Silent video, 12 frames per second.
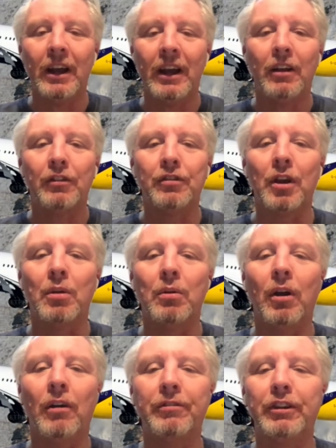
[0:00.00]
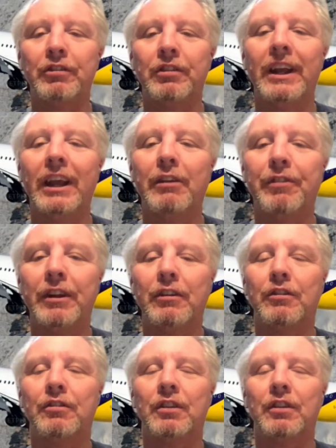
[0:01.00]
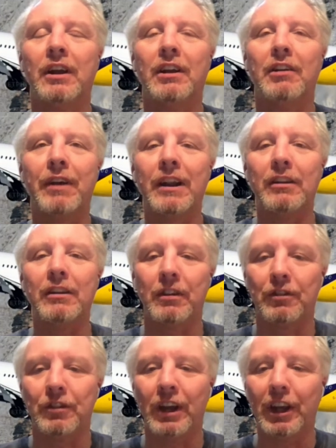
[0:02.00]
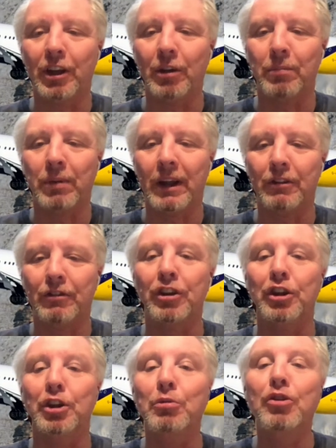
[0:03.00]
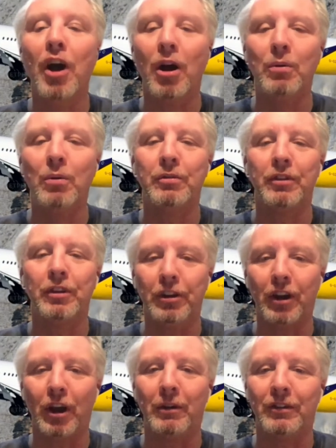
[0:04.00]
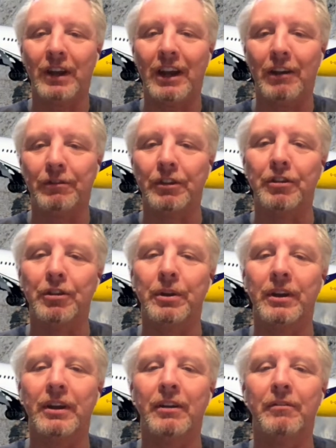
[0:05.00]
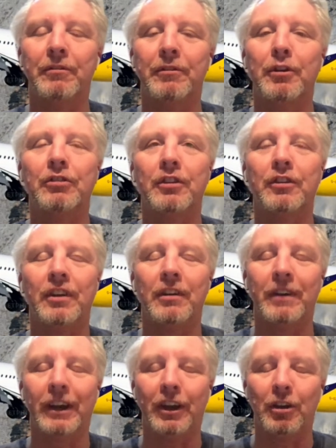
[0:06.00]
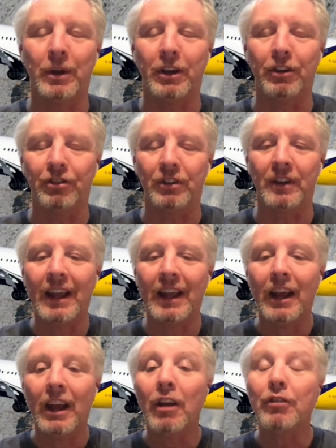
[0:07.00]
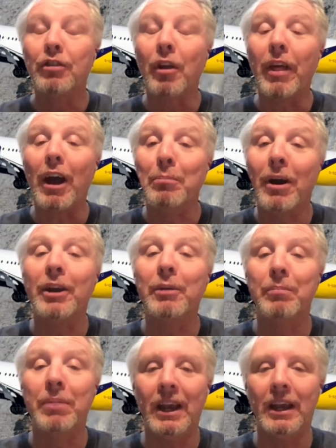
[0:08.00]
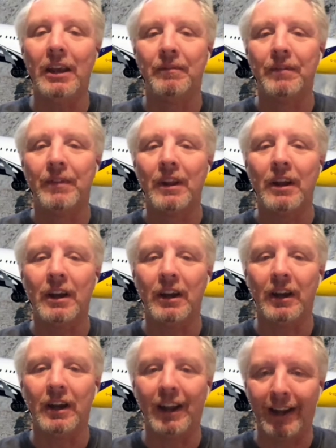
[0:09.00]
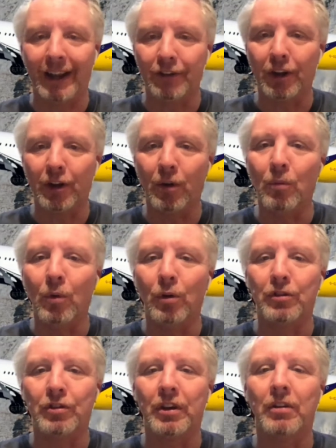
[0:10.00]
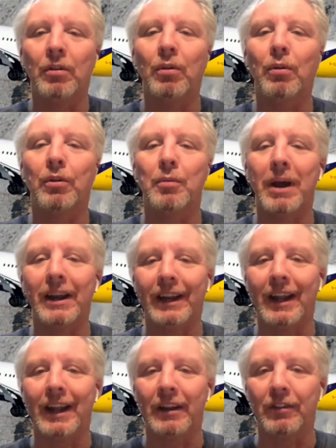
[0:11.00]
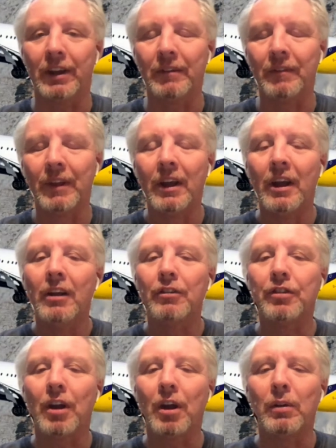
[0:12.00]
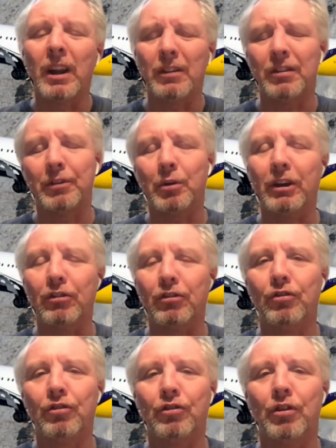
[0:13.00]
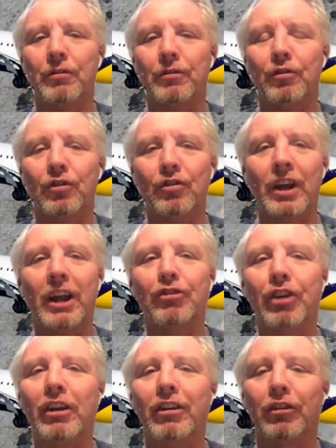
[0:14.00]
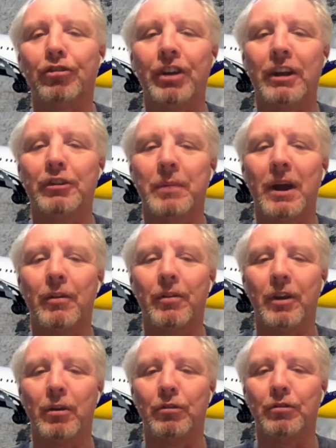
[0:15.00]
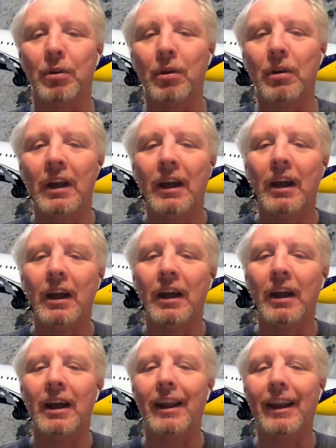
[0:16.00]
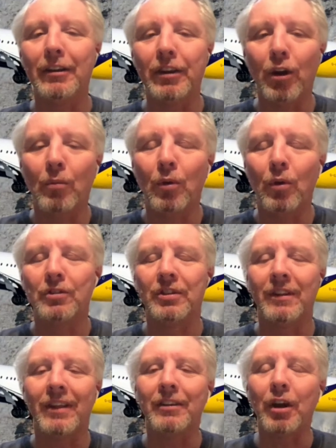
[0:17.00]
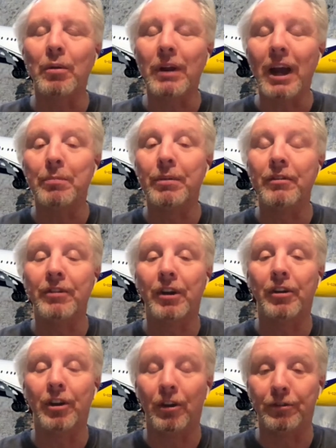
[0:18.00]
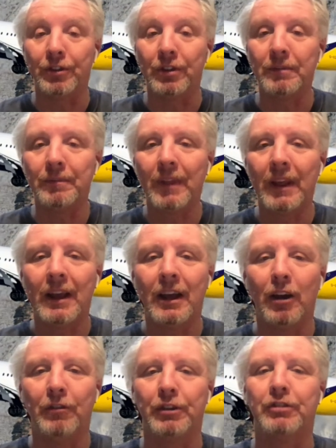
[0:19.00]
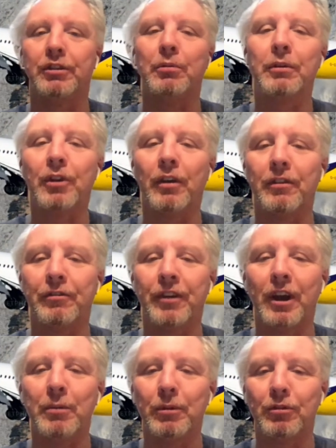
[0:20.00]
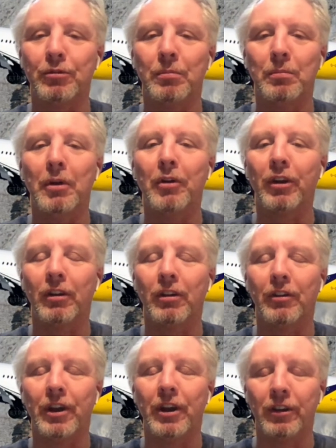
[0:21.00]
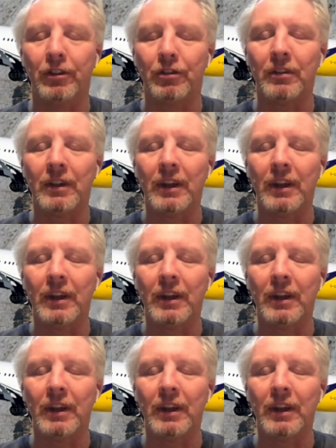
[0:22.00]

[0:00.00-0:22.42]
So obviously, if it's an event that's taking place that you know that you're going to have to do an emergency evacuation, so that might be a landing on water or a belly landing. So let's have a quick sort of tangential chat about those. So a landing on water, they don't happen very often. Obviously, we've got the famous Miracle on the Hudson.